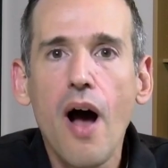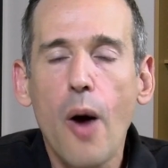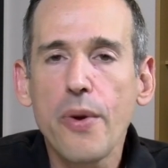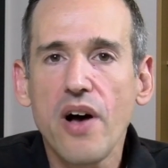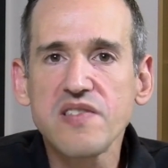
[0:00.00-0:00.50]

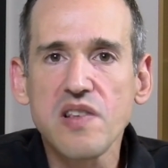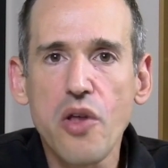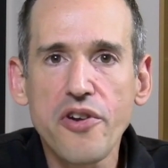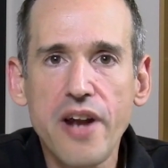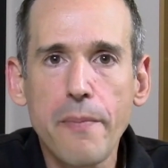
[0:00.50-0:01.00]
Uh, we also
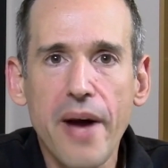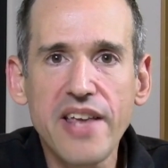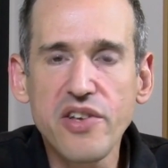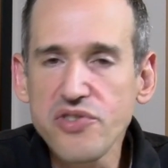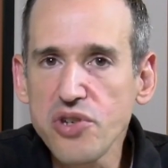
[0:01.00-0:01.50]
loaded up my
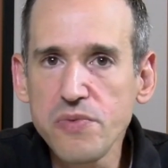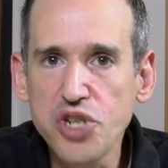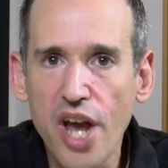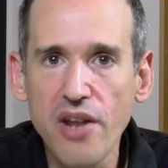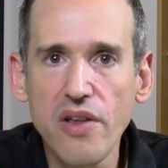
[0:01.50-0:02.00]
YouTube
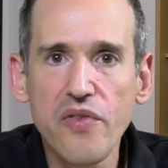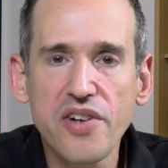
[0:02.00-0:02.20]
channel and